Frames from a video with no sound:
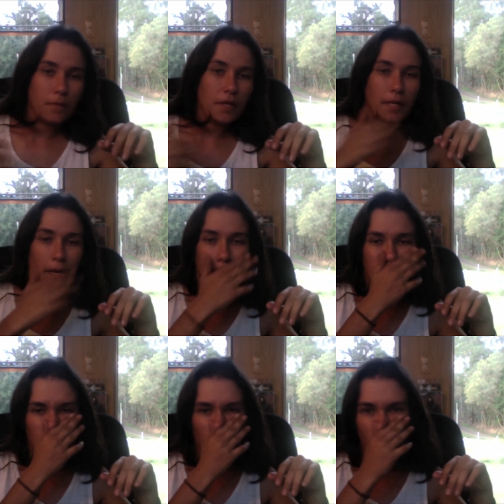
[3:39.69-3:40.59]
and yeah,
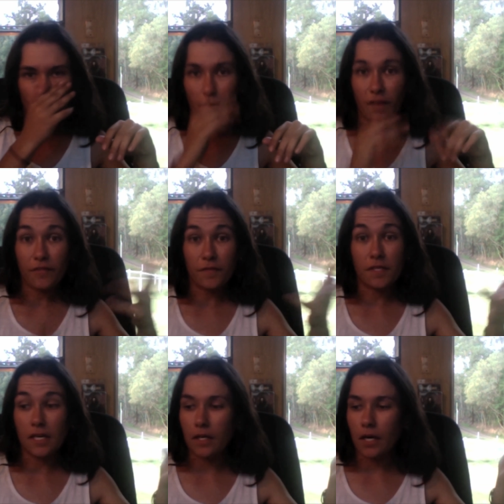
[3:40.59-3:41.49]
so um, if you've
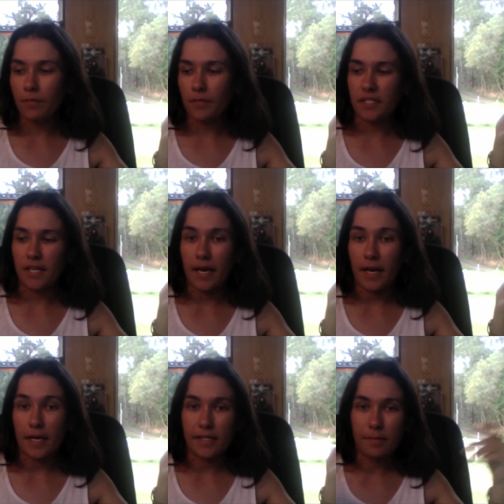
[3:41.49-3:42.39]
seen um, this
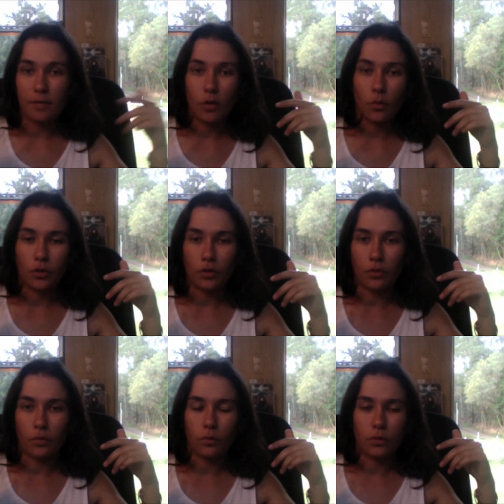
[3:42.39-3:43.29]
Scarehouse, let me know what you
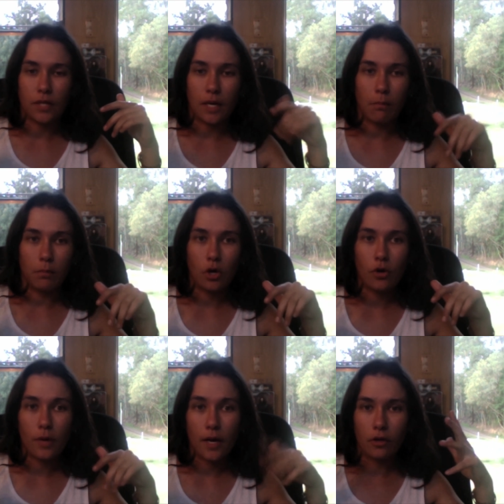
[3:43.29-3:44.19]
thought down below
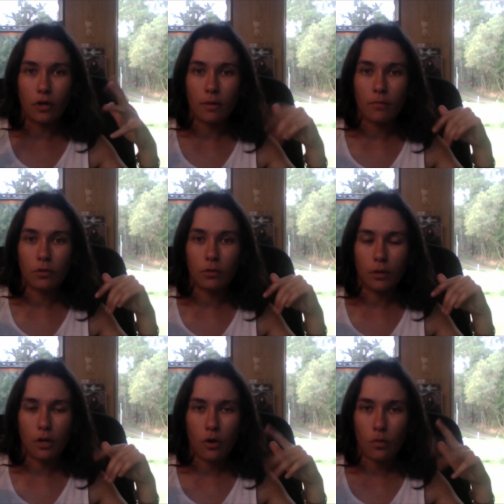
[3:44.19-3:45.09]
and comment
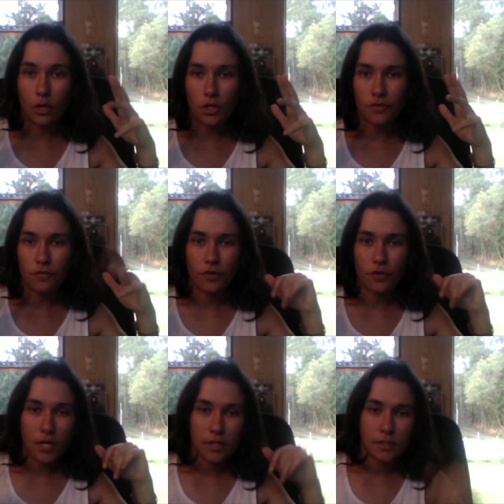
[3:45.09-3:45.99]
below what I should review
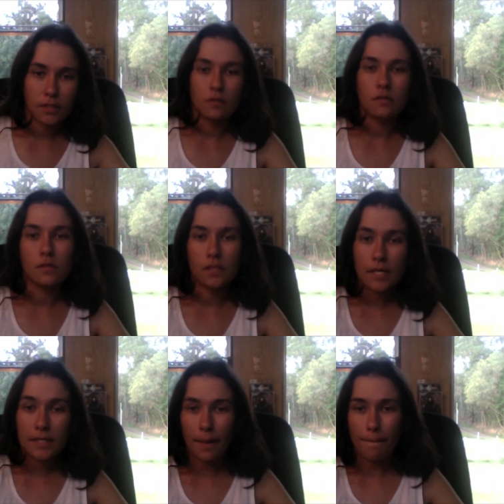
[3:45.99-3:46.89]
next, and I'll see you
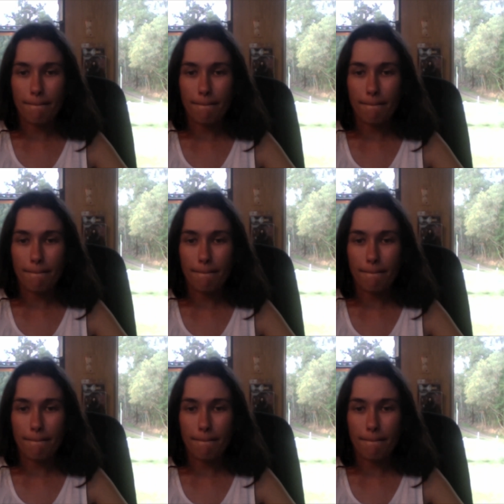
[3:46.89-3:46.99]
there.